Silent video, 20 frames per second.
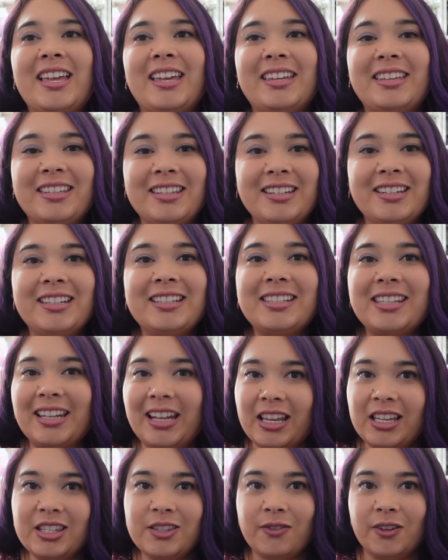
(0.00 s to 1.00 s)
In
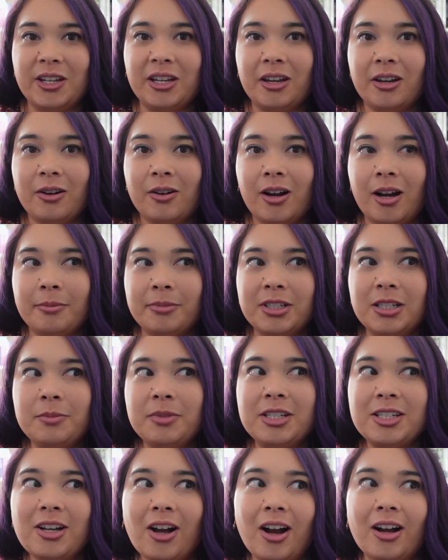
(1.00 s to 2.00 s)
today's video, I'm going to
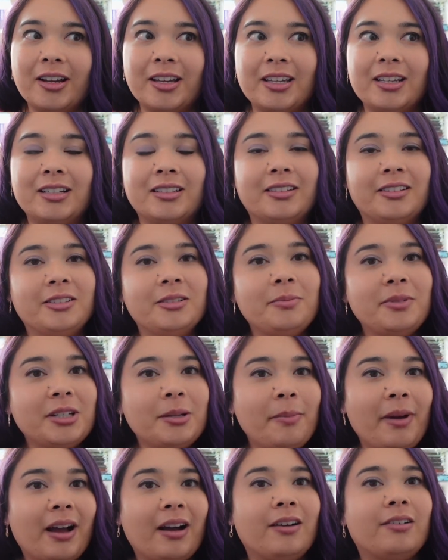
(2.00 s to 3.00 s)
be talking a little bit
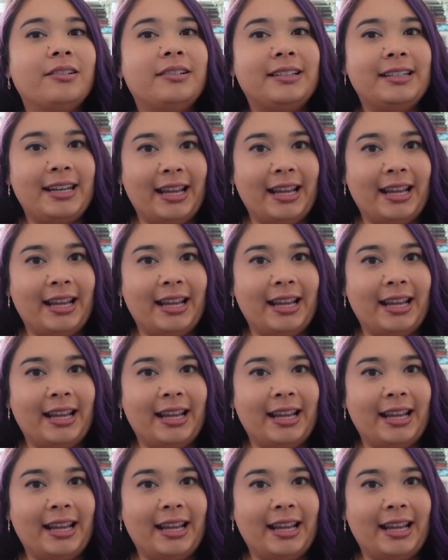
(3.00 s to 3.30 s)
about